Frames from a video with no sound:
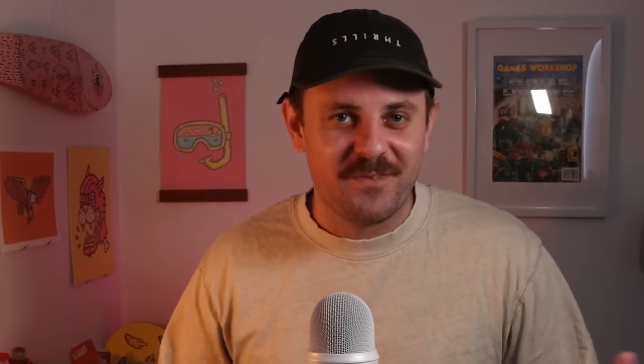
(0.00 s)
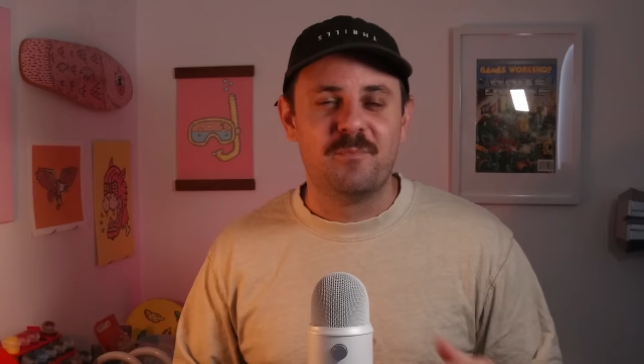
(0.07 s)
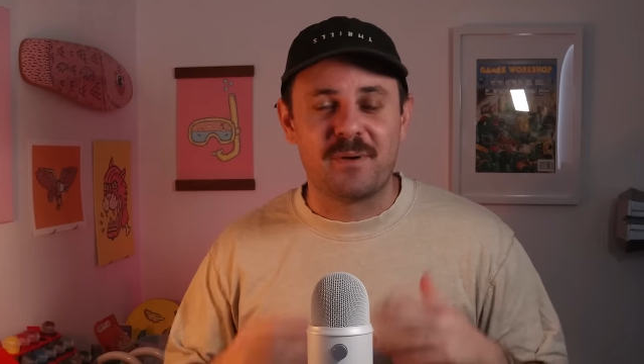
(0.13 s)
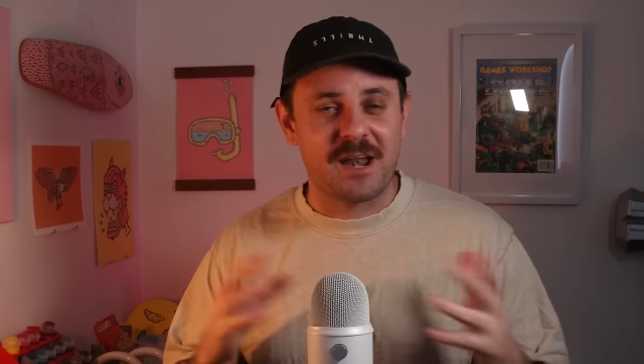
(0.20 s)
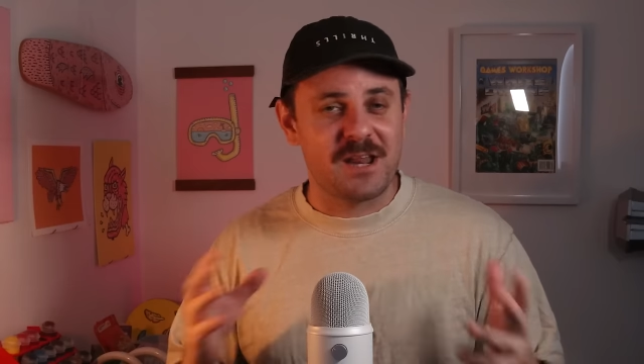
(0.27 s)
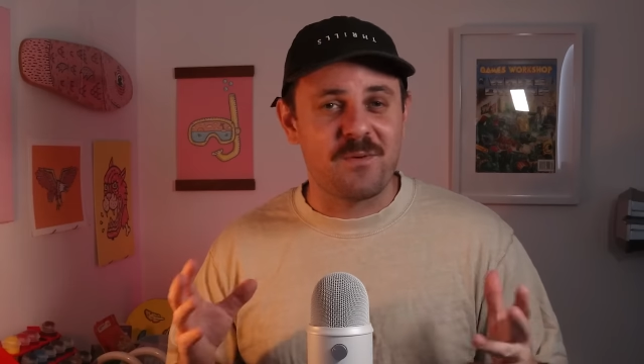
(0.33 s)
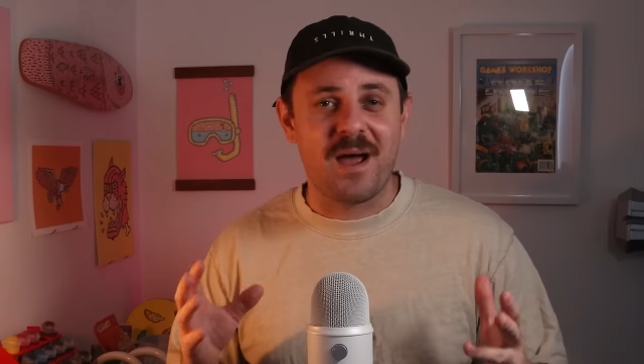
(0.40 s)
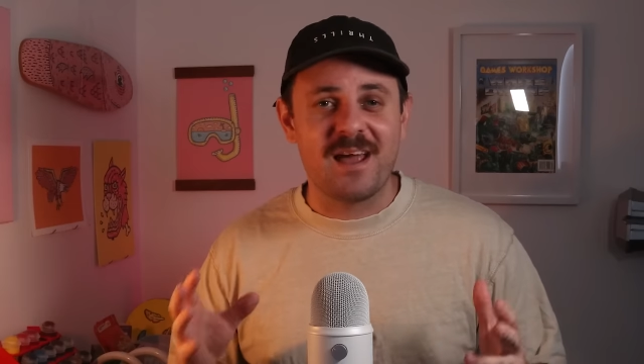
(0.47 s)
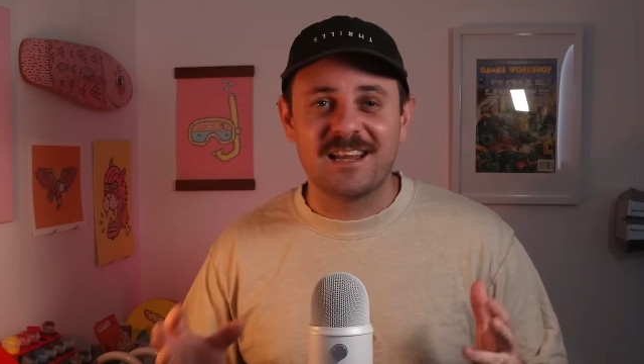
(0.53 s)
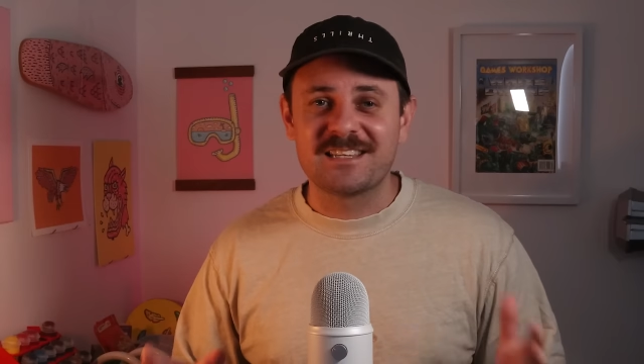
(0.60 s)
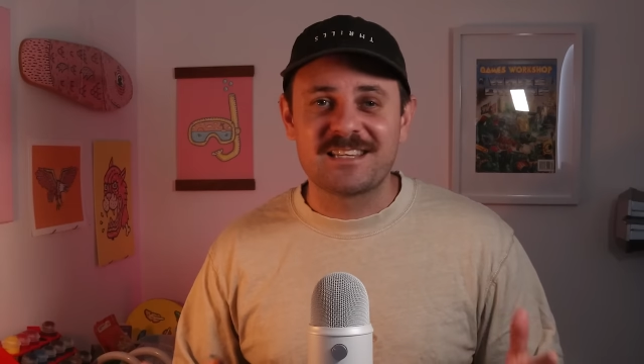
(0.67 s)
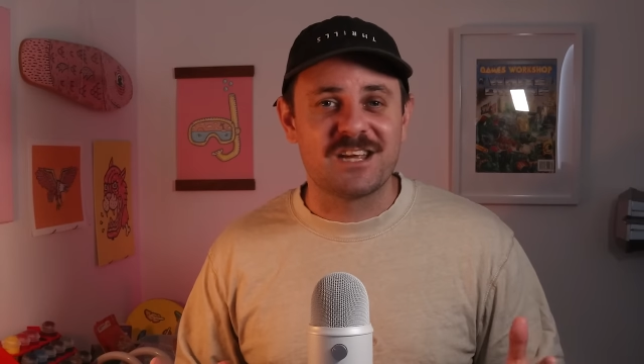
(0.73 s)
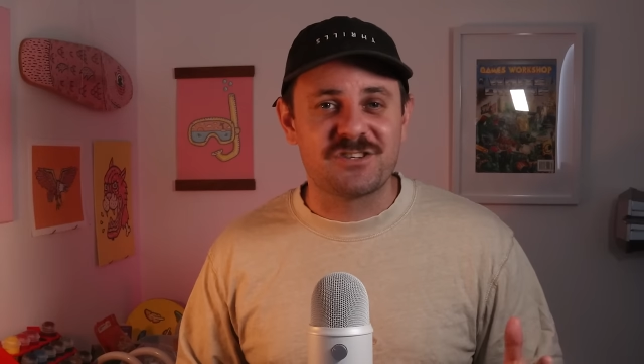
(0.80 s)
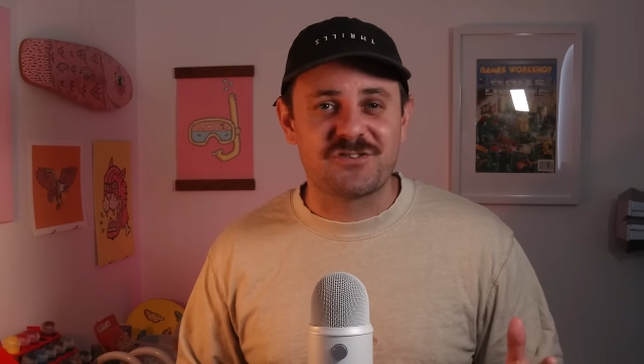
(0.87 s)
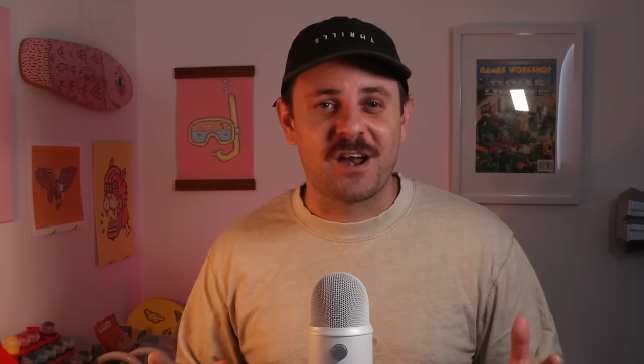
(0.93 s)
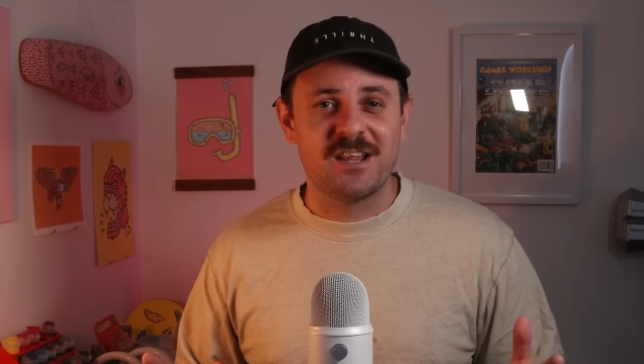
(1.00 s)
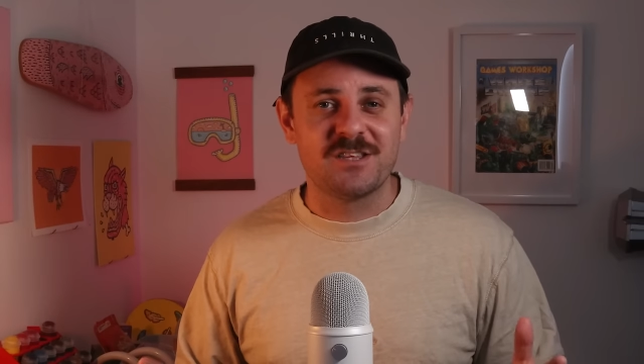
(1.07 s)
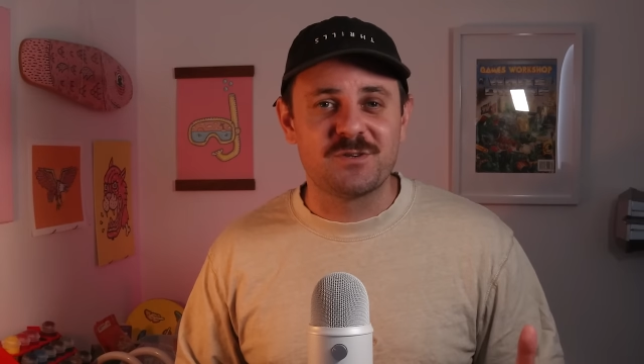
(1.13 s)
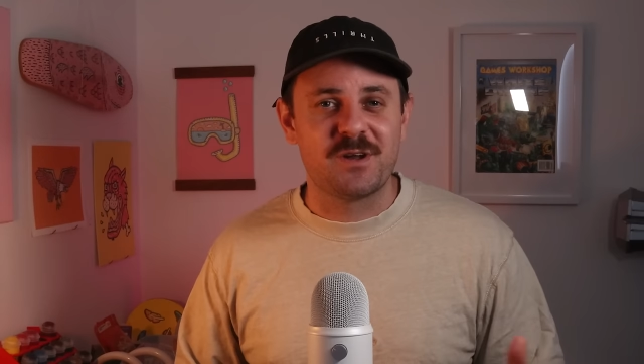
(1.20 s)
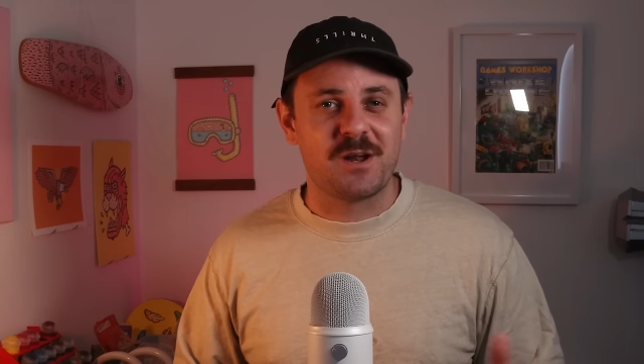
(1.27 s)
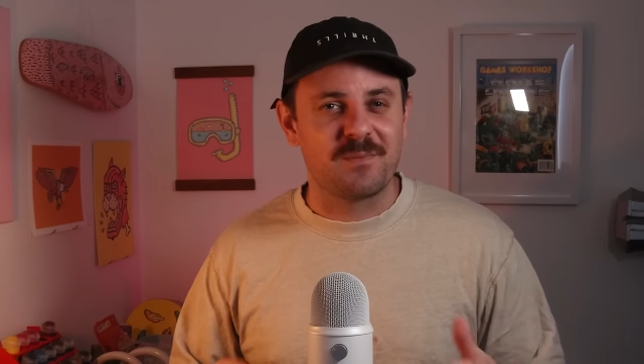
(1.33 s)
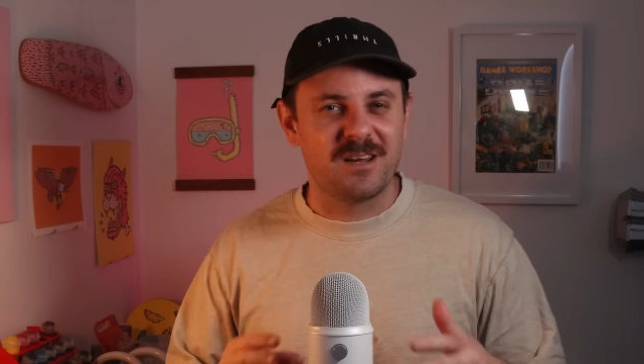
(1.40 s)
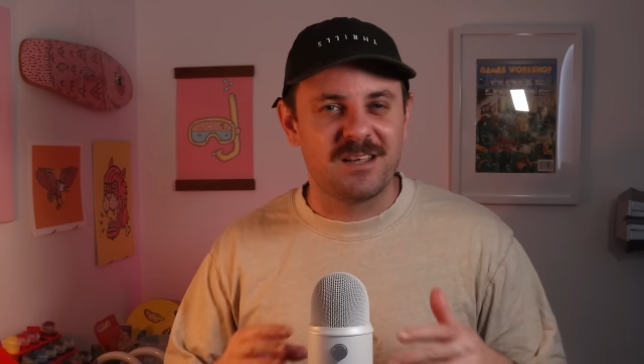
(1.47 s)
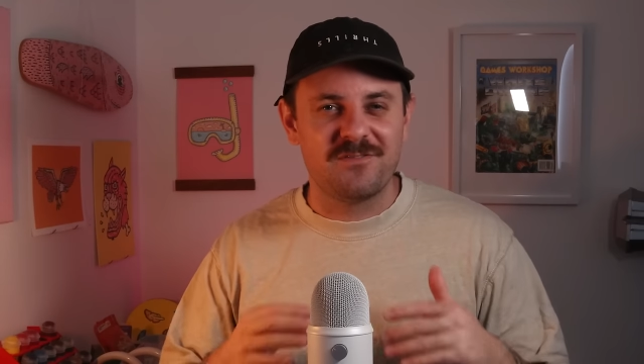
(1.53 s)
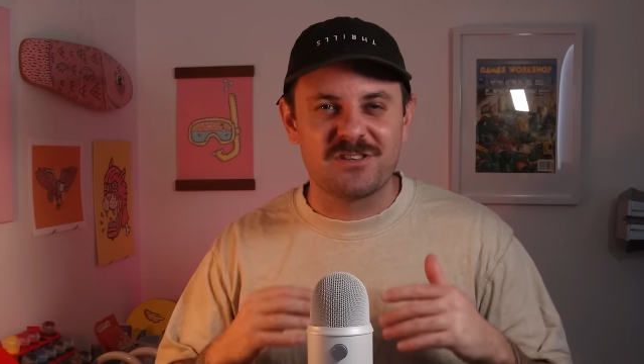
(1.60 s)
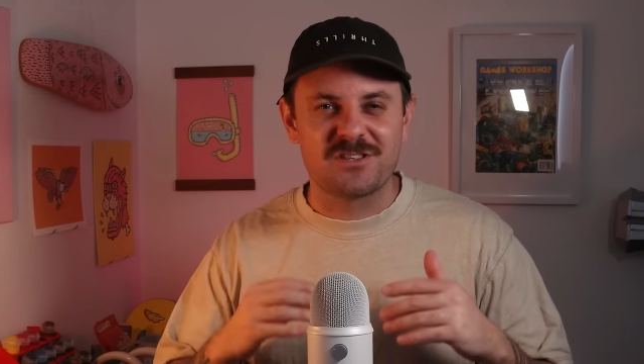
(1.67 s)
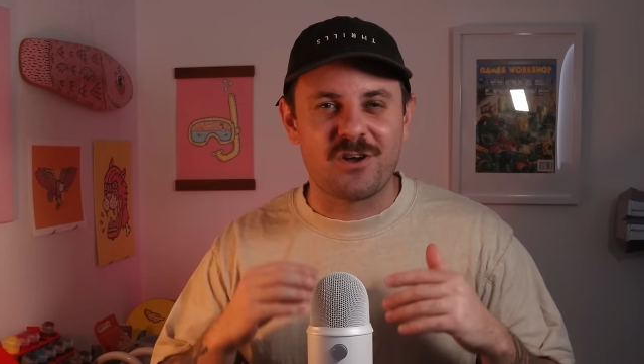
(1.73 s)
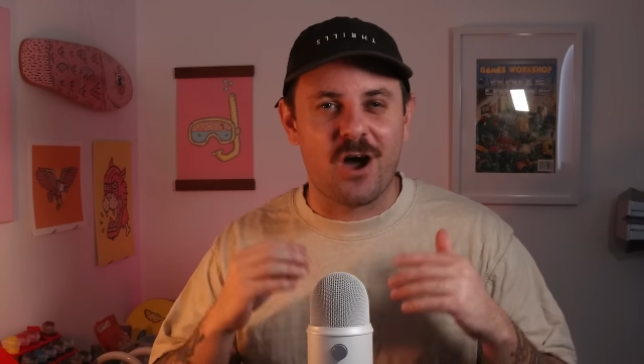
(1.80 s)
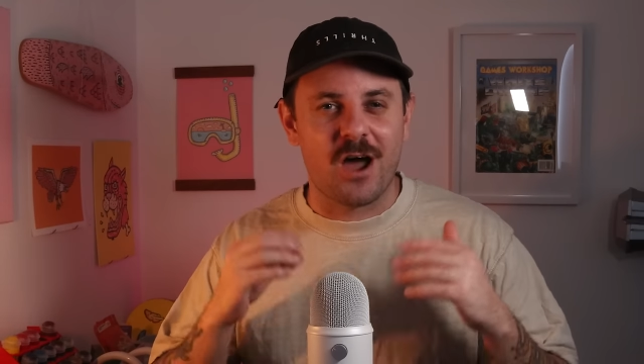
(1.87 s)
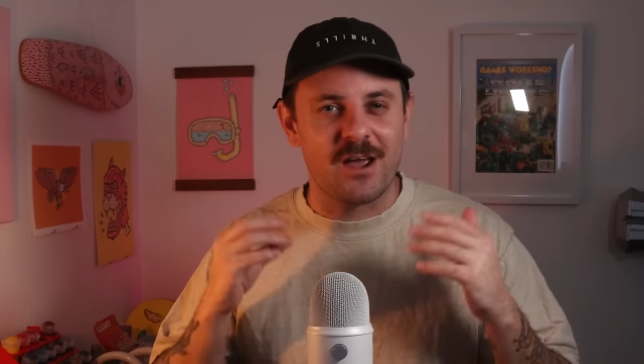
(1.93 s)
But anyway, let's get straight into it. I'm gonna give
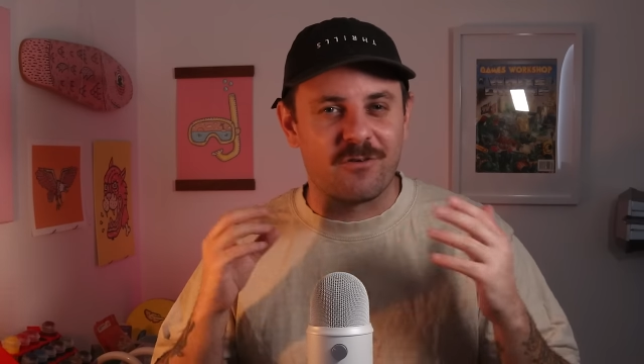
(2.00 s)
this guy